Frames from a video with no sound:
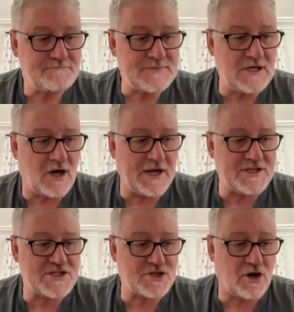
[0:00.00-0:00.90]
I
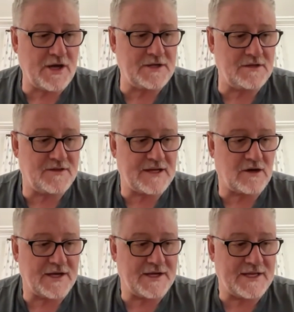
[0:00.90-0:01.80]
decided that
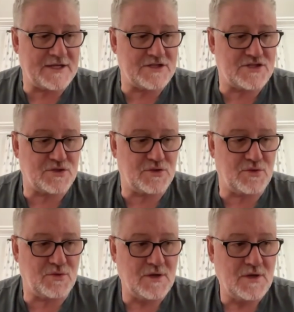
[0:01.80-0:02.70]
I needed
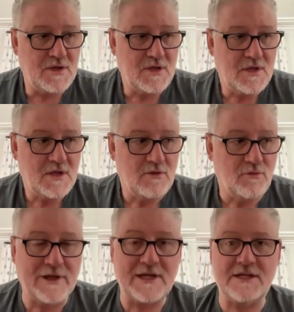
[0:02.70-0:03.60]
to
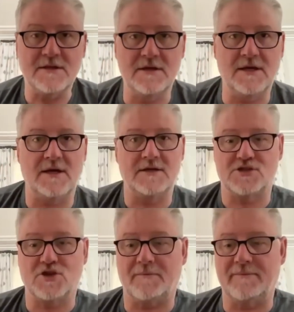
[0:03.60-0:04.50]
really
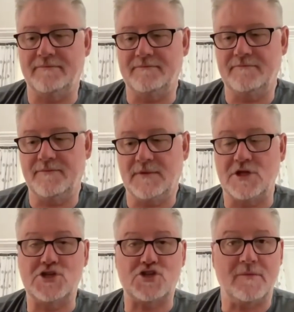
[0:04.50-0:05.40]
stop
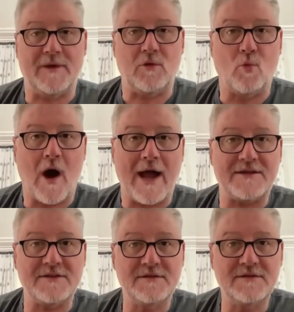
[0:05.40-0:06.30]
consuming
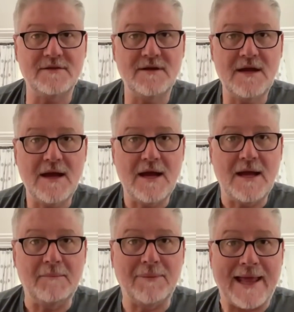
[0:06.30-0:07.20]
white,
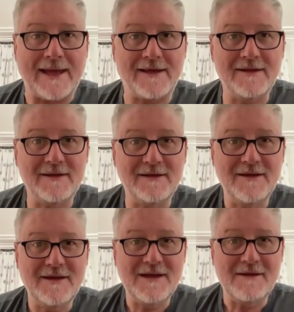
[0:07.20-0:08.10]
black,
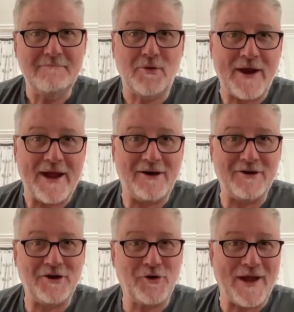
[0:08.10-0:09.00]
brown,
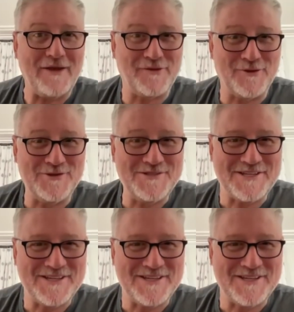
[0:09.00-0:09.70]
and grey foods